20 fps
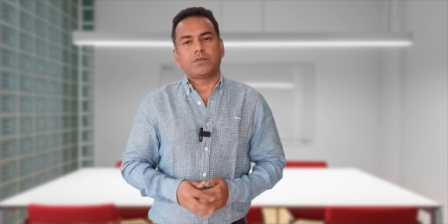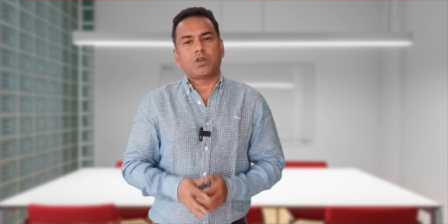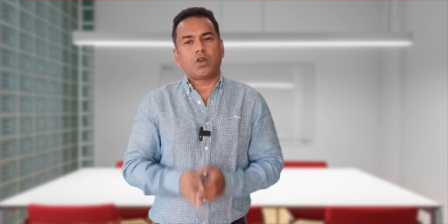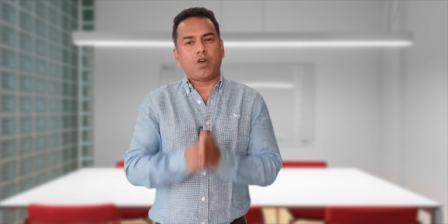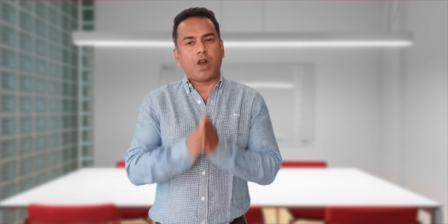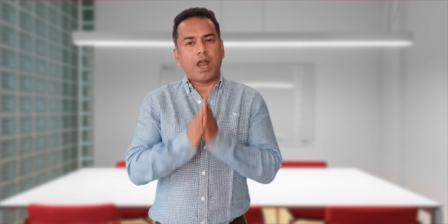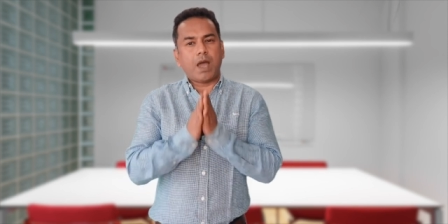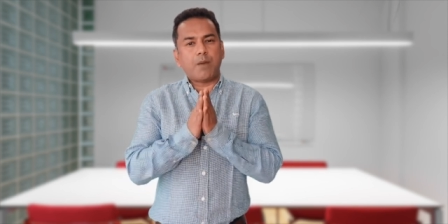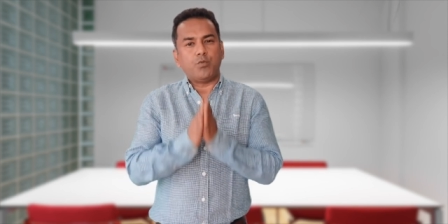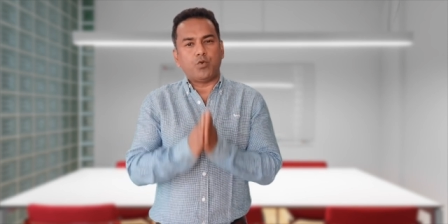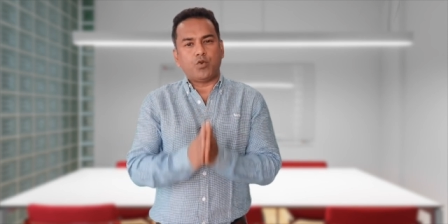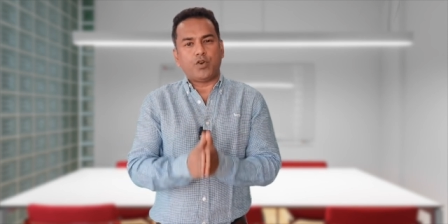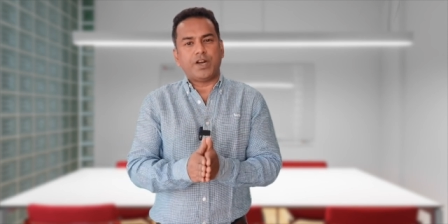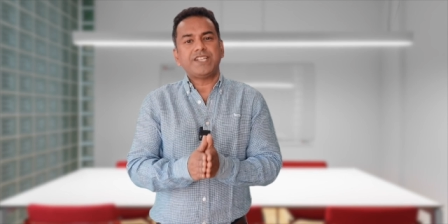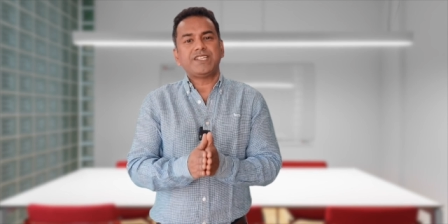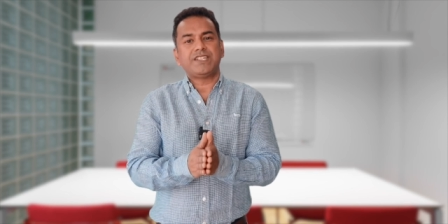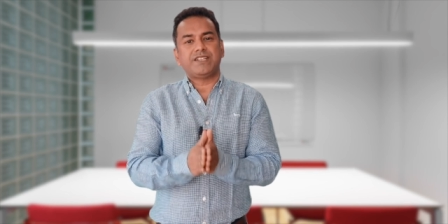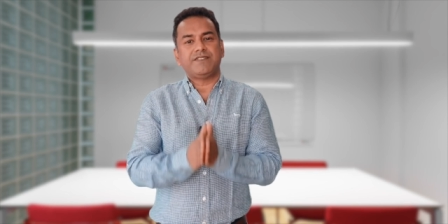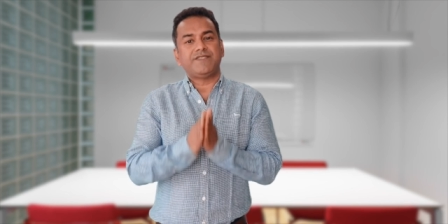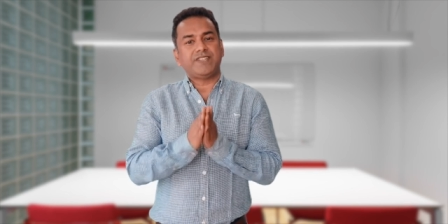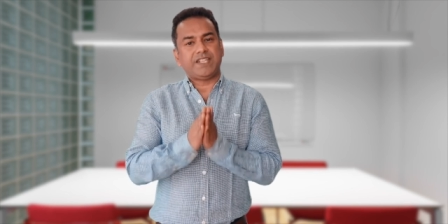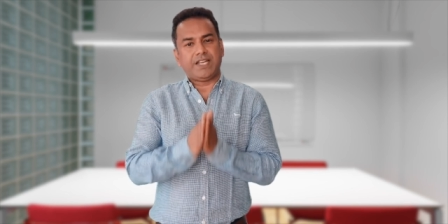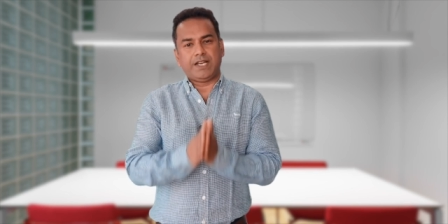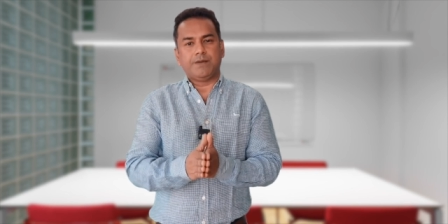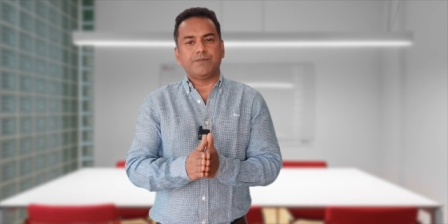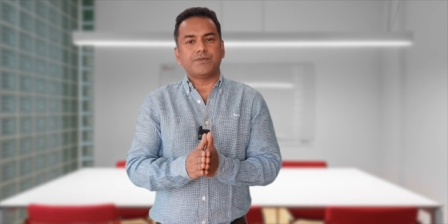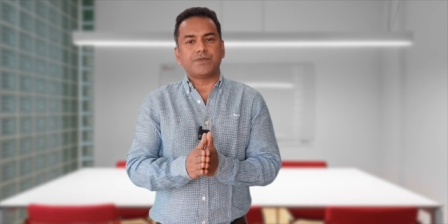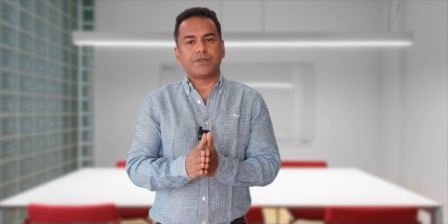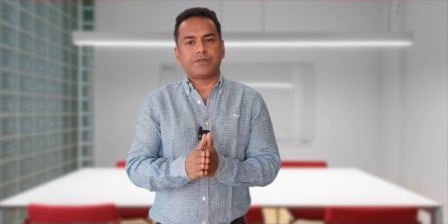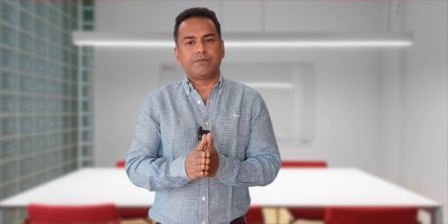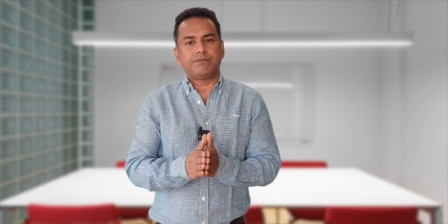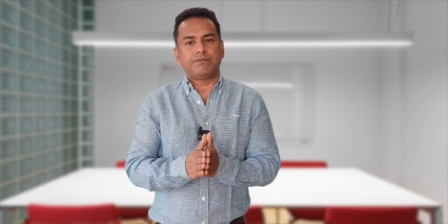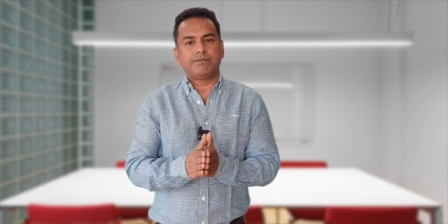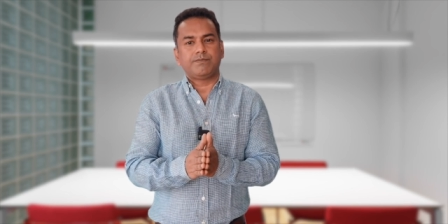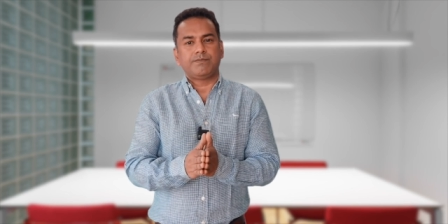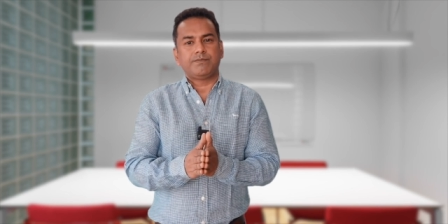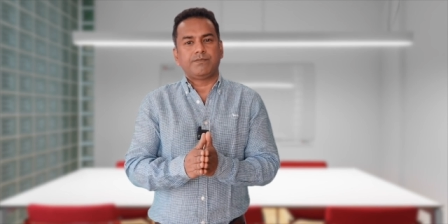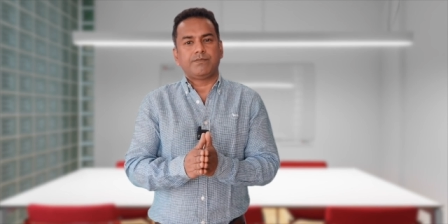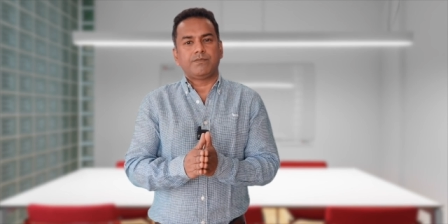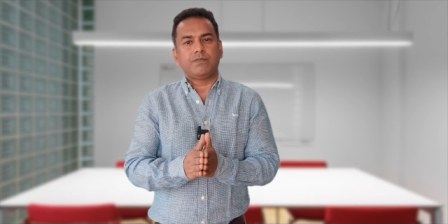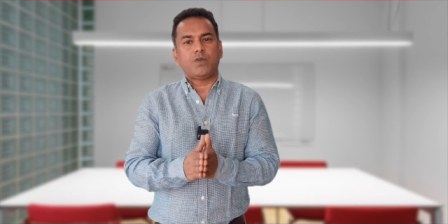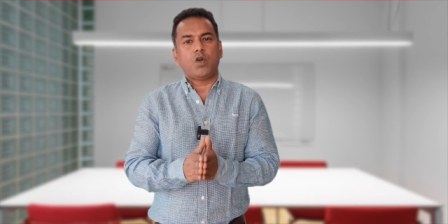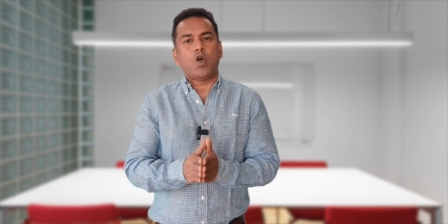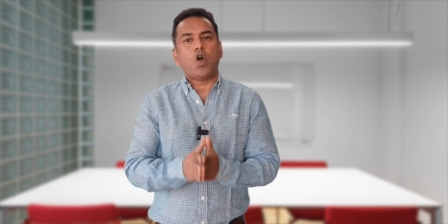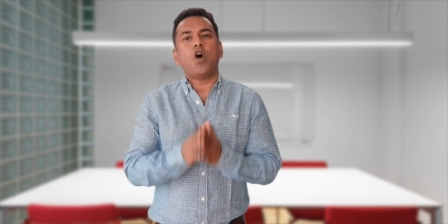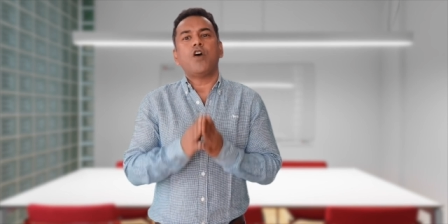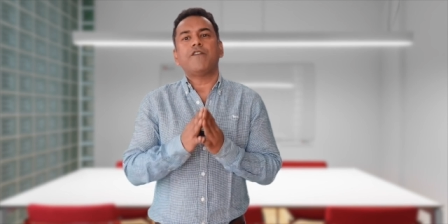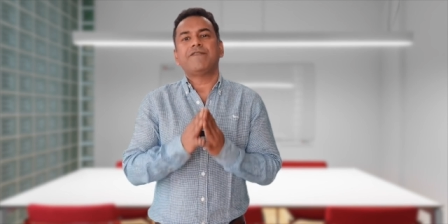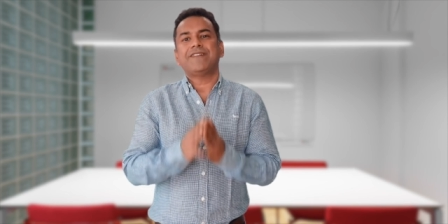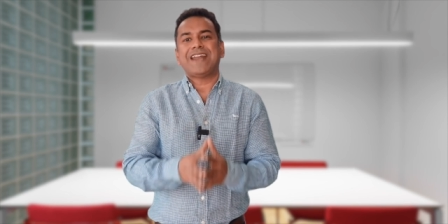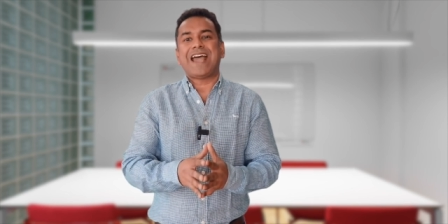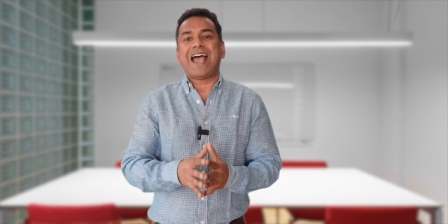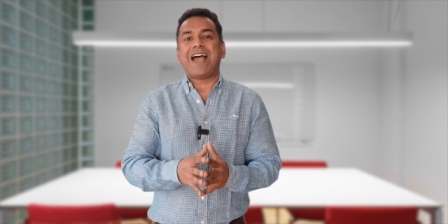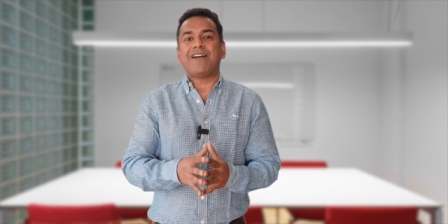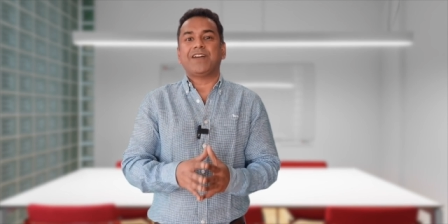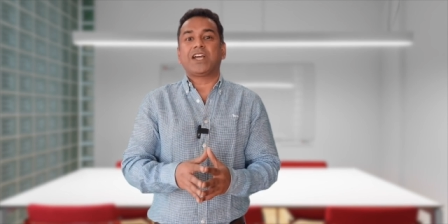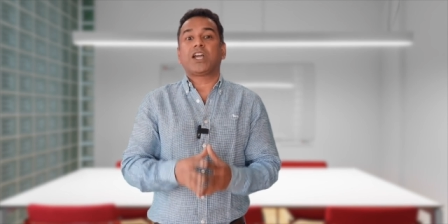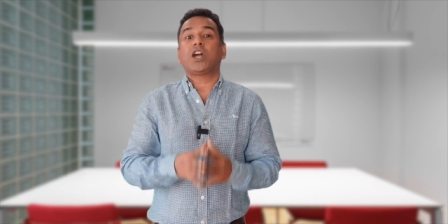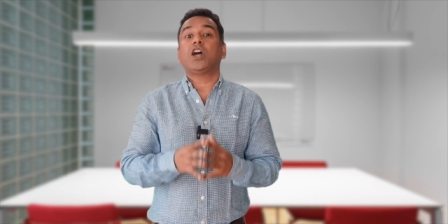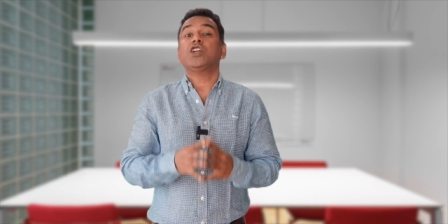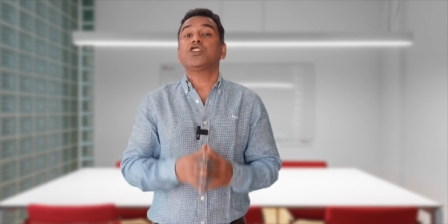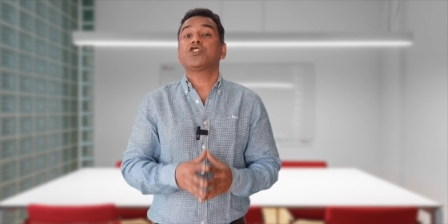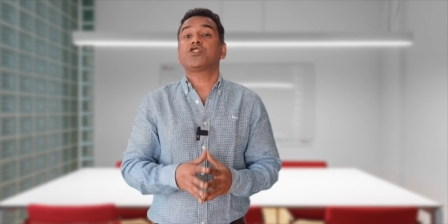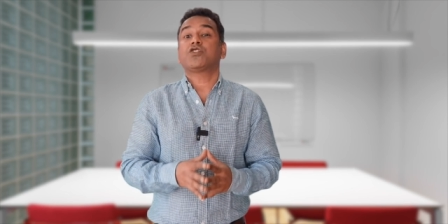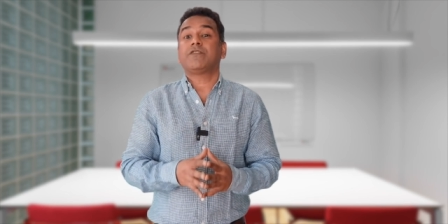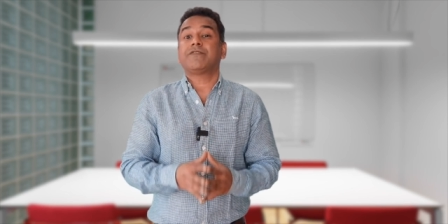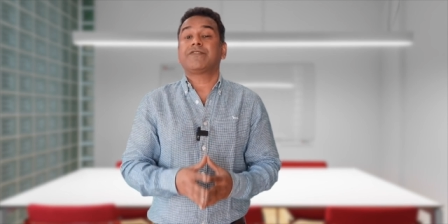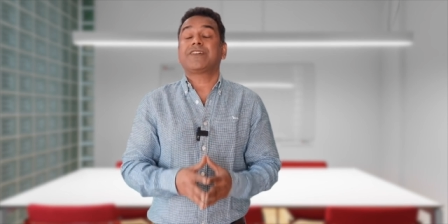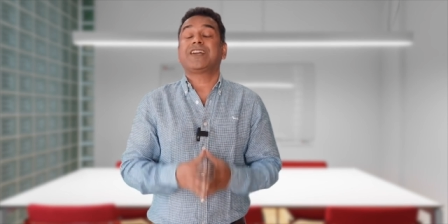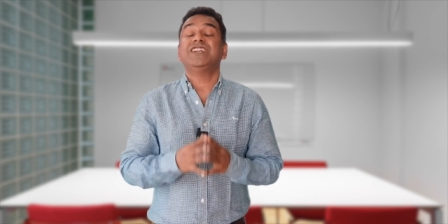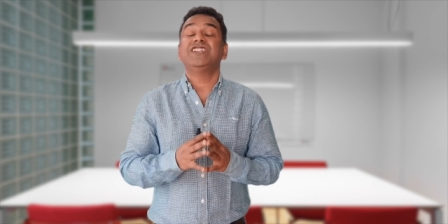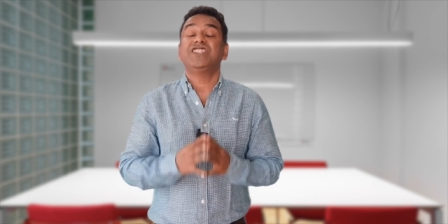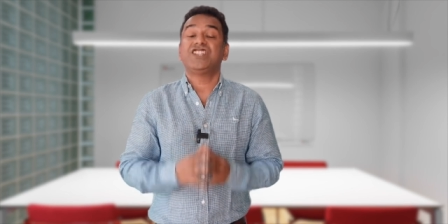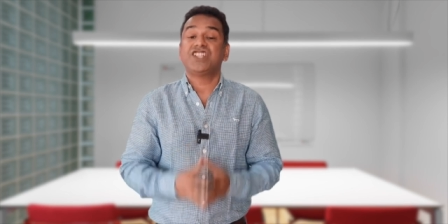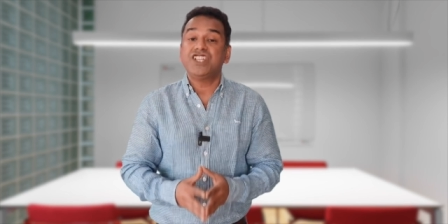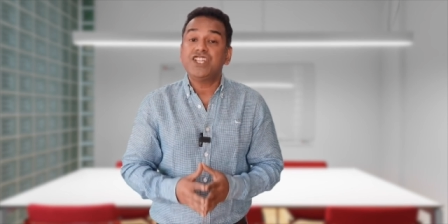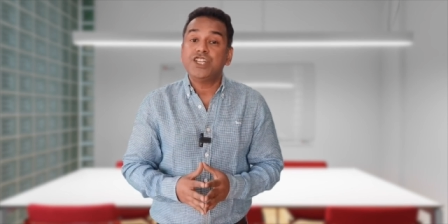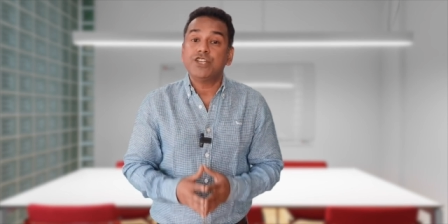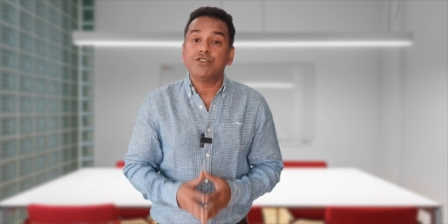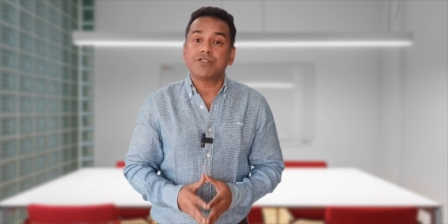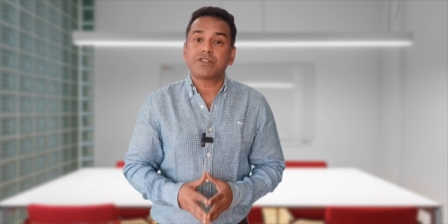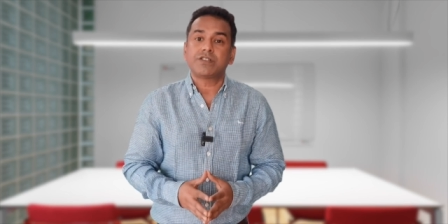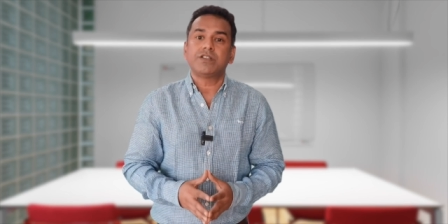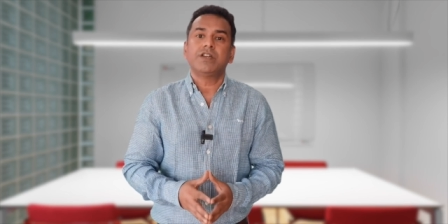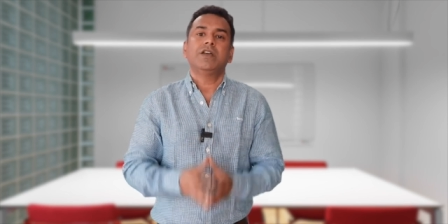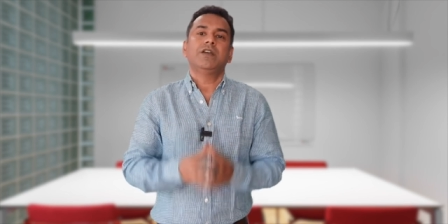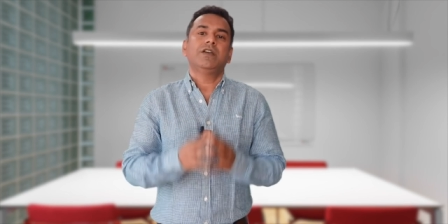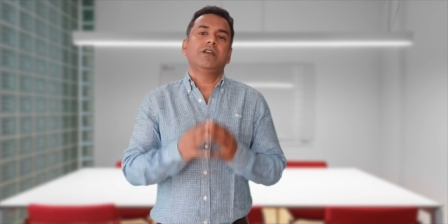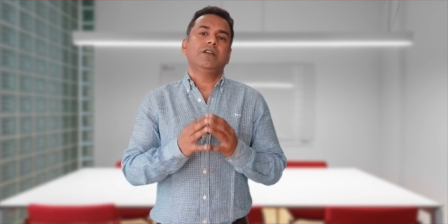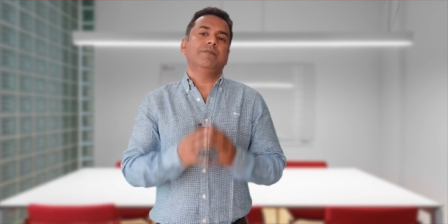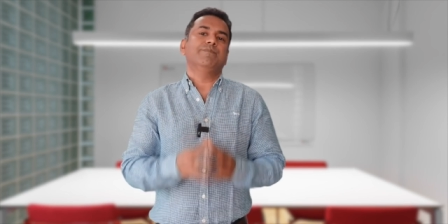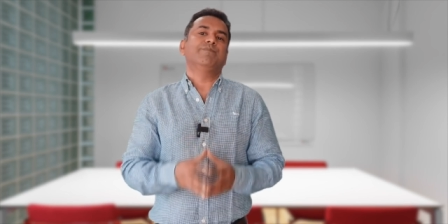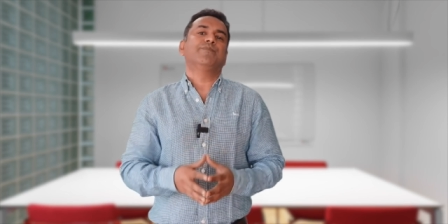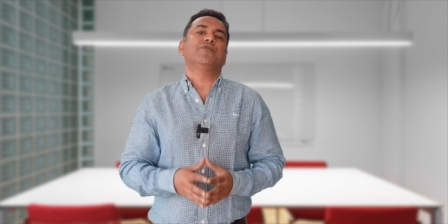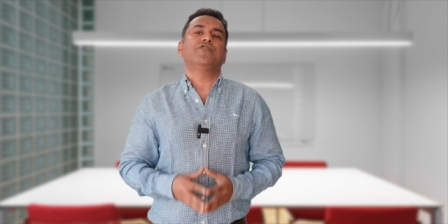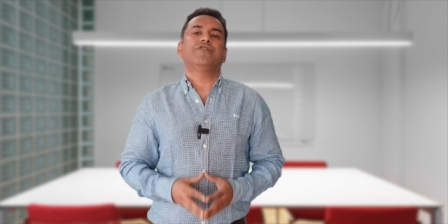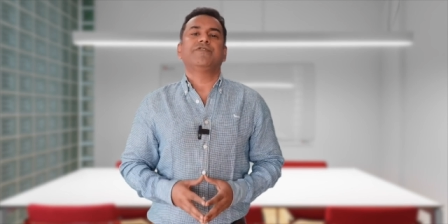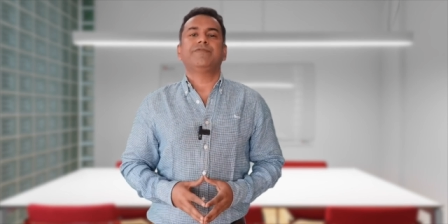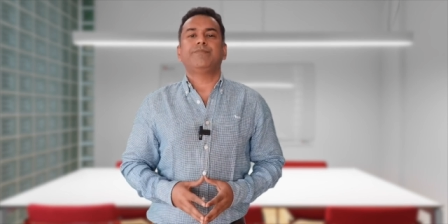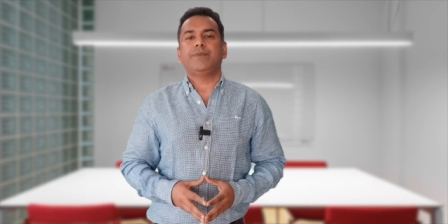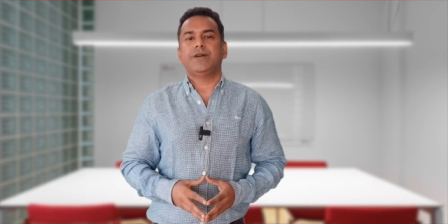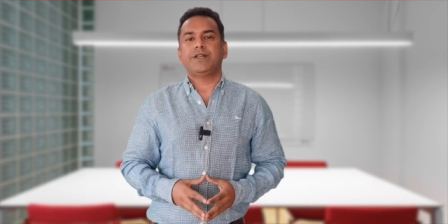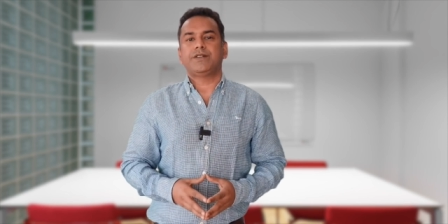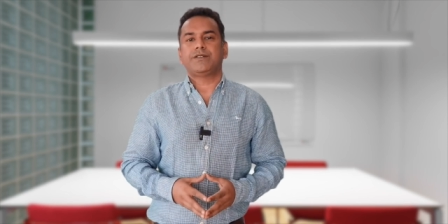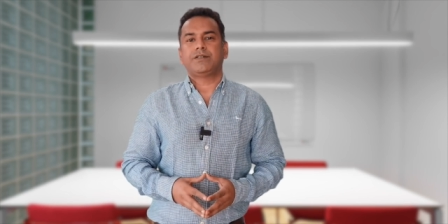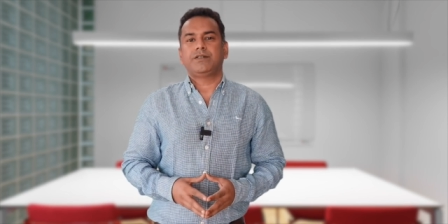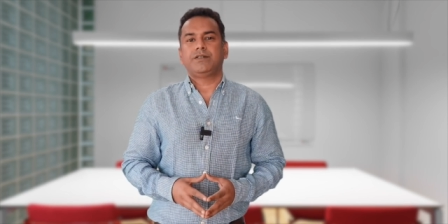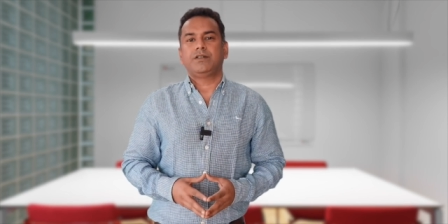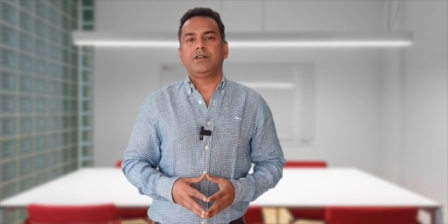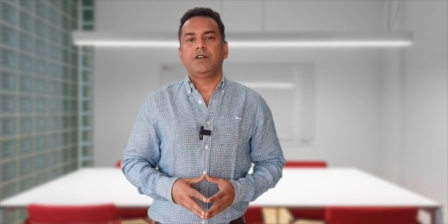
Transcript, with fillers: Collaborative teams often have a culture of continuous improvement,